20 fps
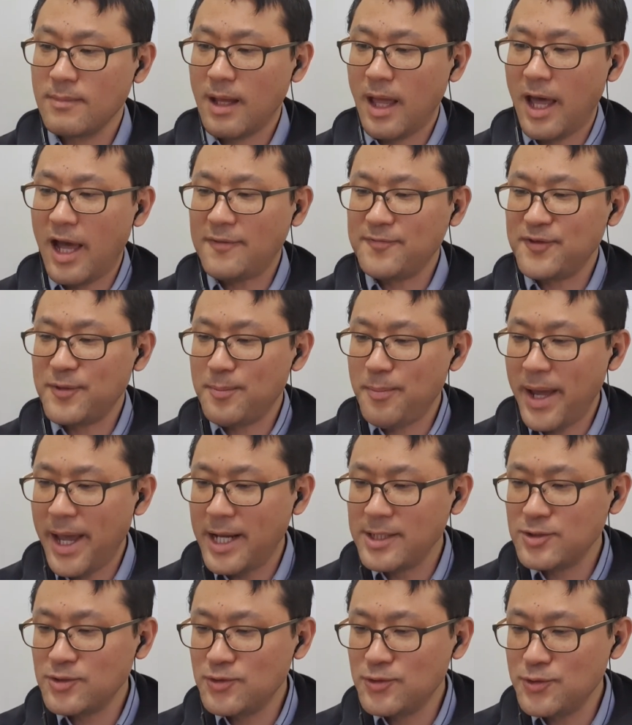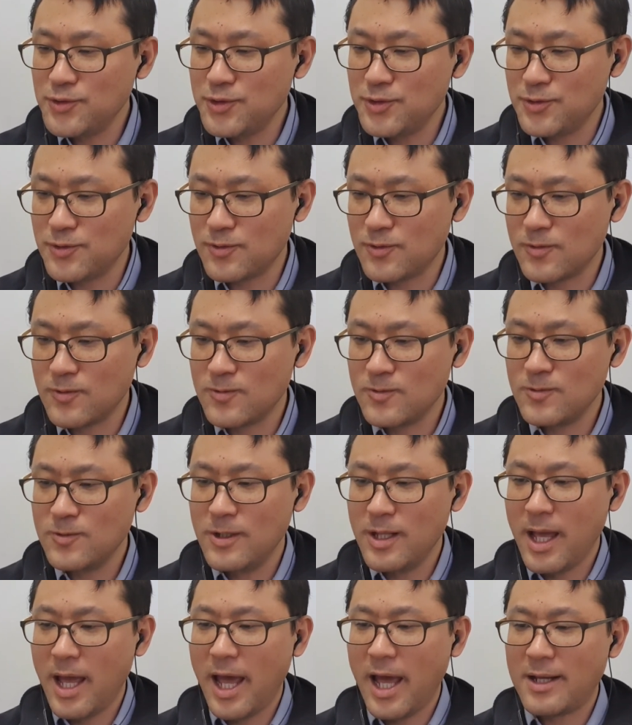After paying €2
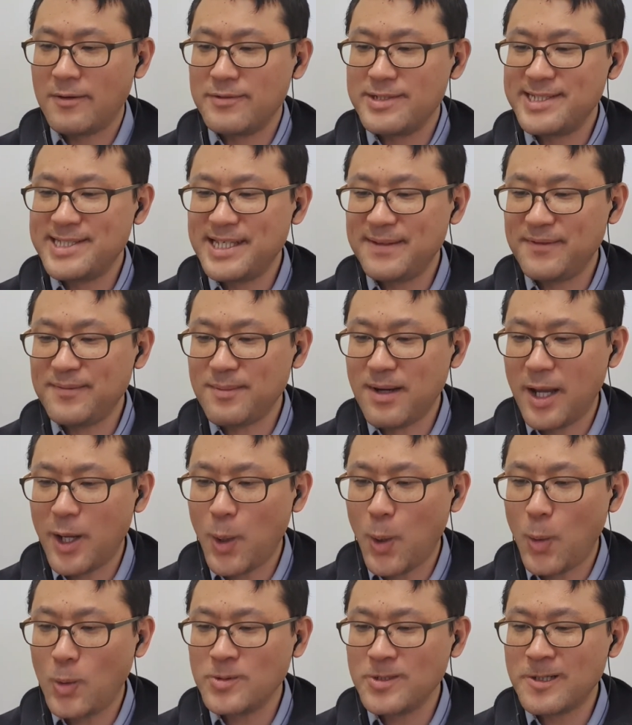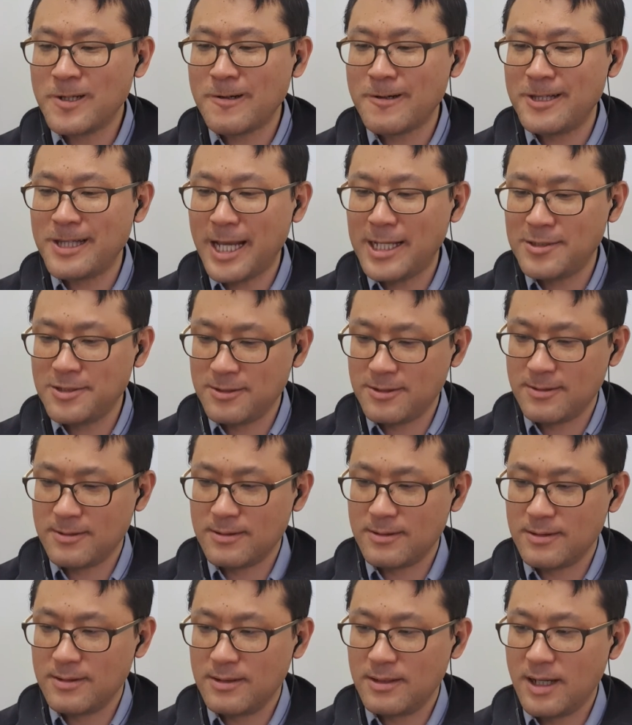and receiving my own
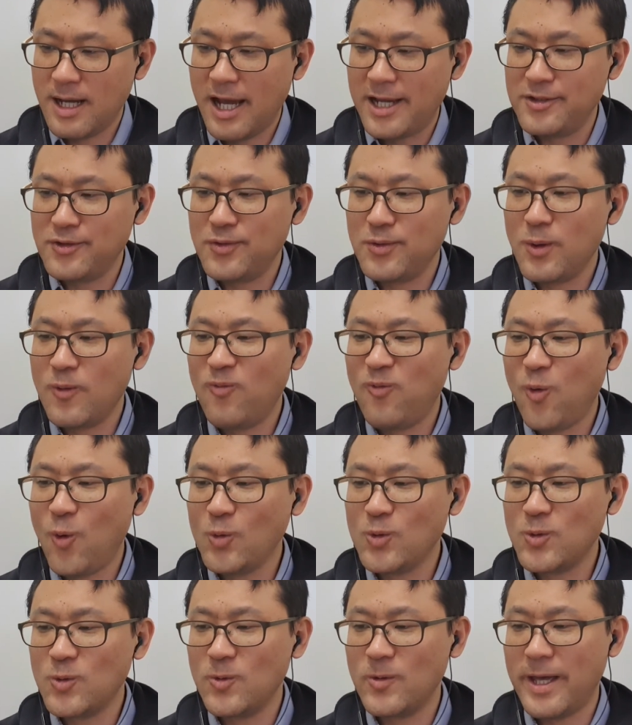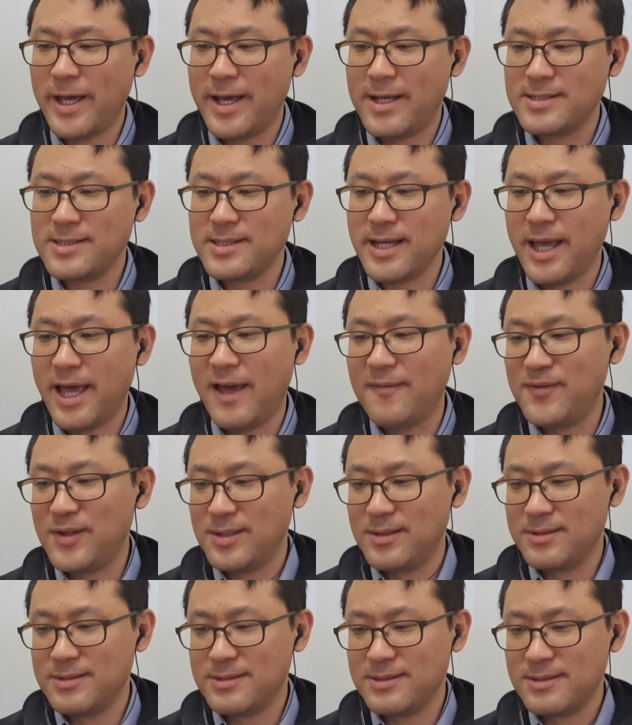credential, I took a photo as
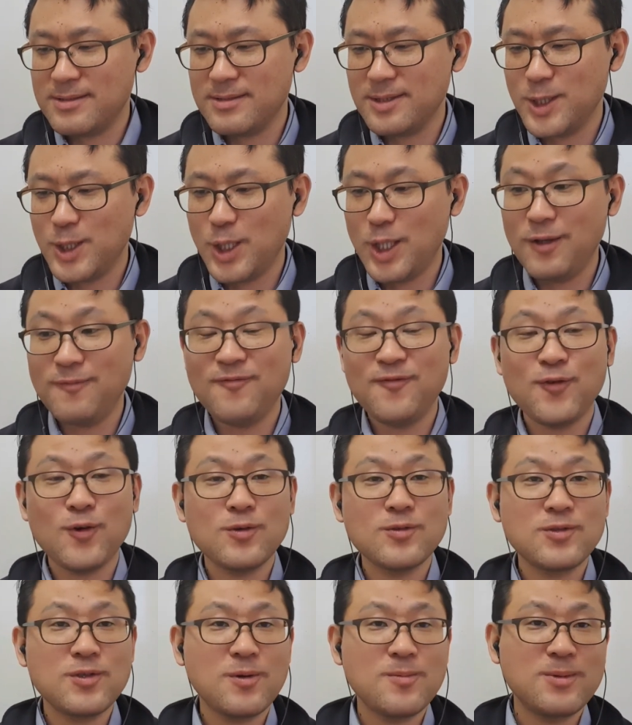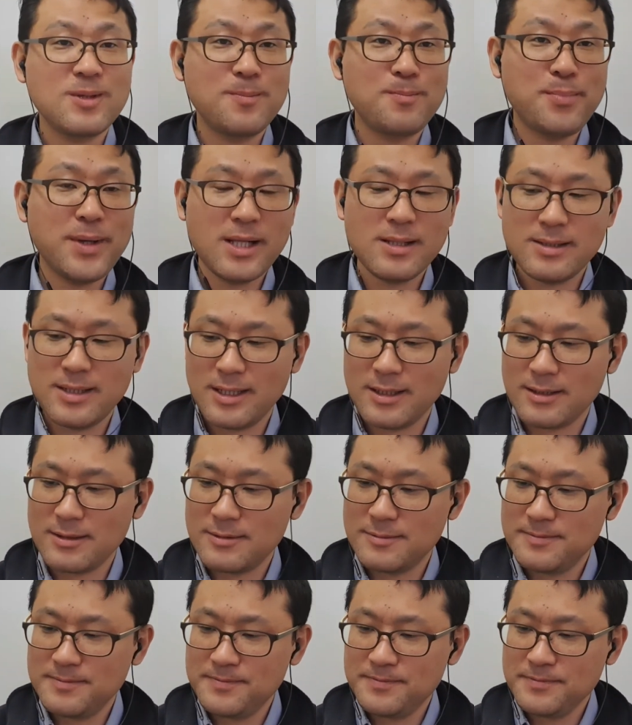evidence in front of the building.
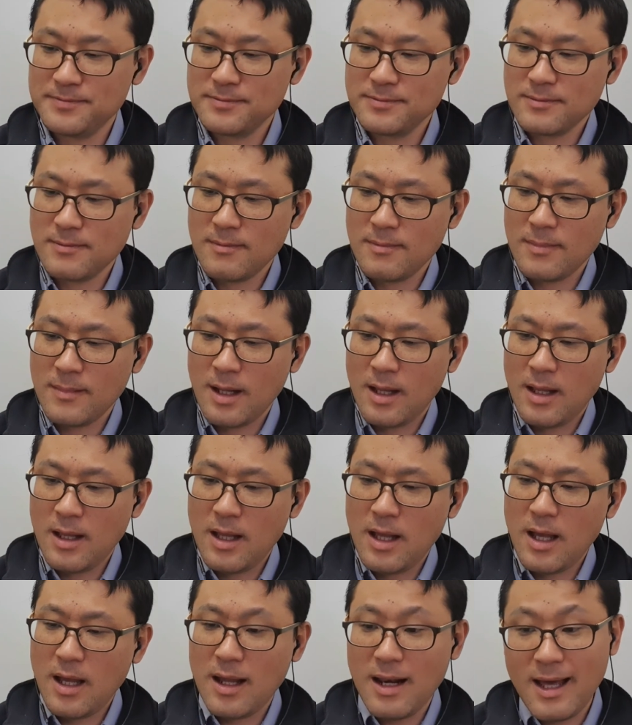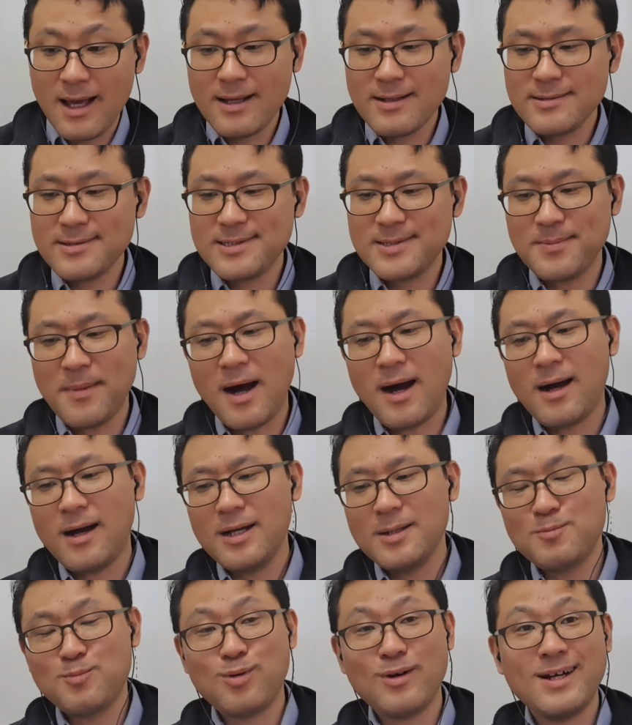Let's
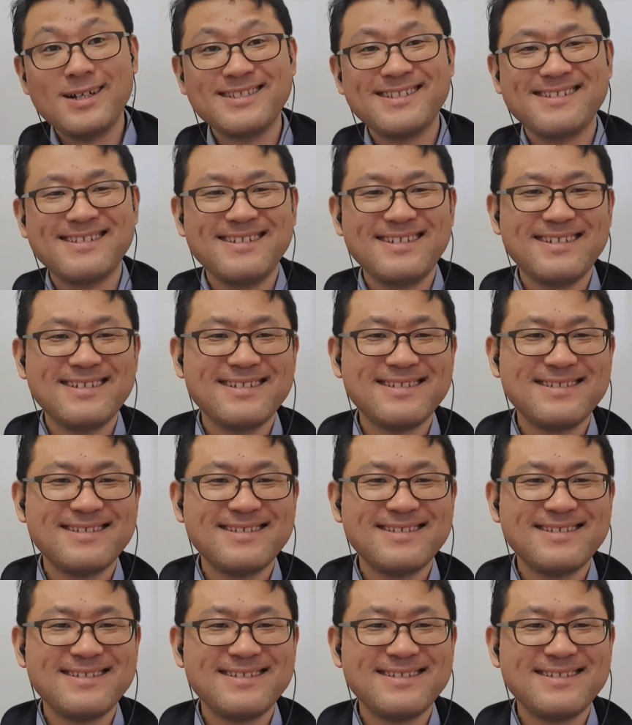smile brightly.